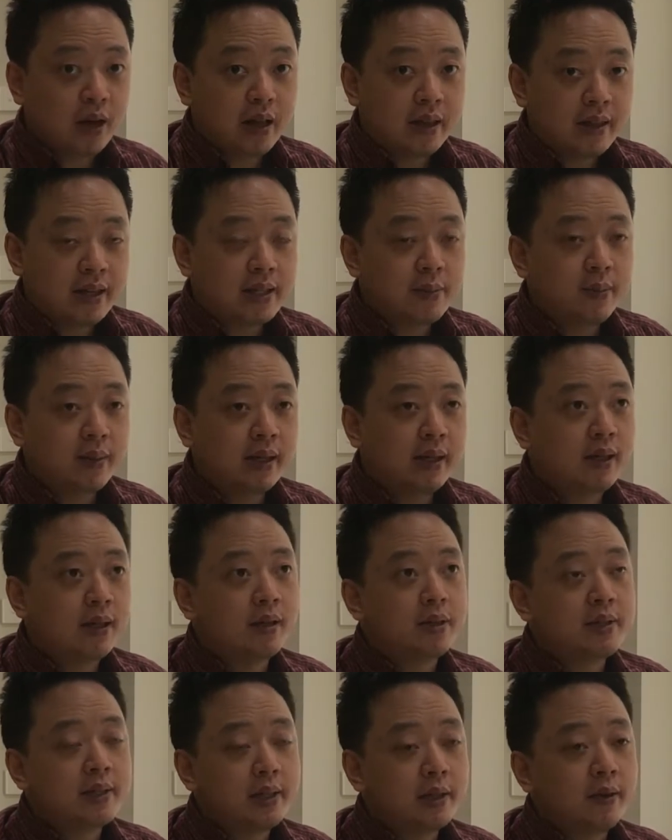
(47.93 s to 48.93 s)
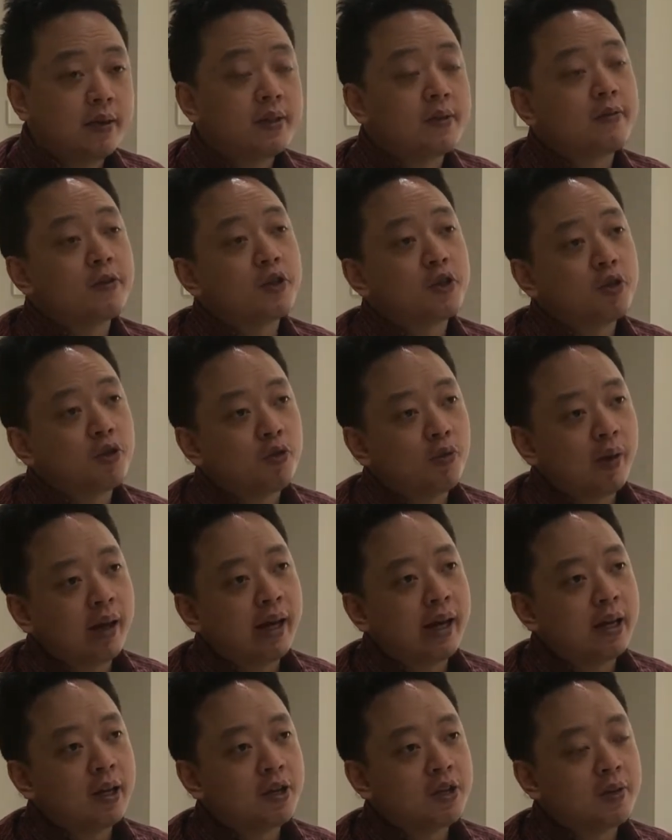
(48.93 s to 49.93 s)
there's been a series of
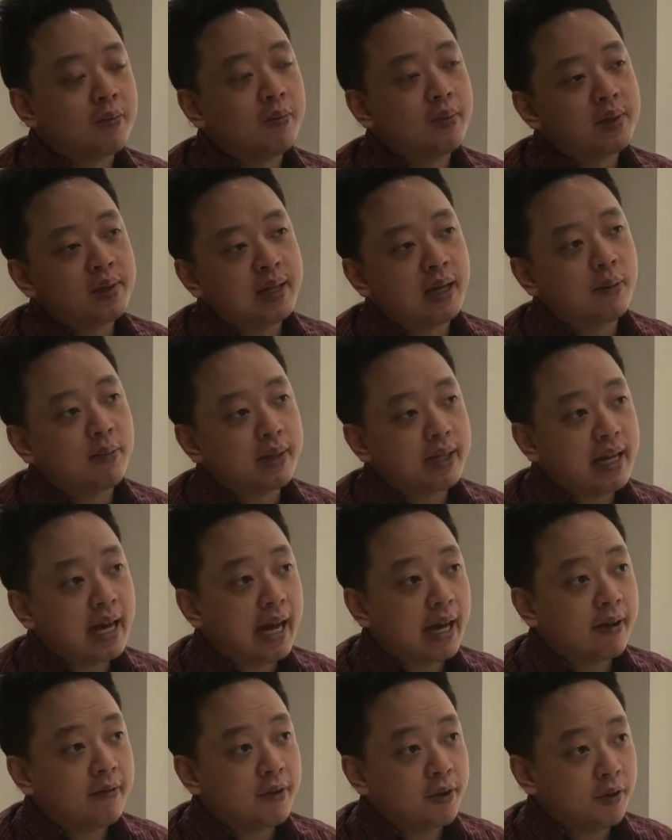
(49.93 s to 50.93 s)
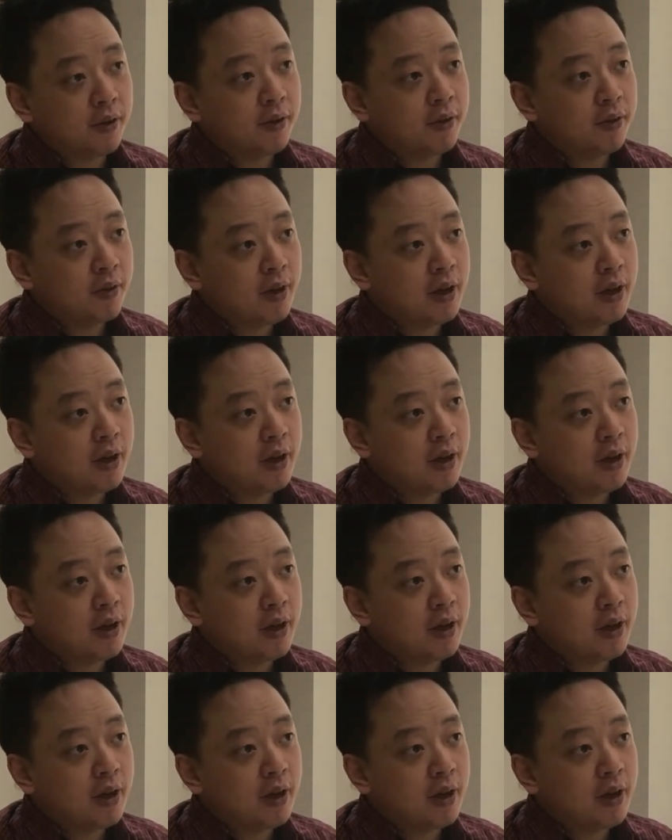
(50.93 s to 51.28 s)
strange and bizarre behaviour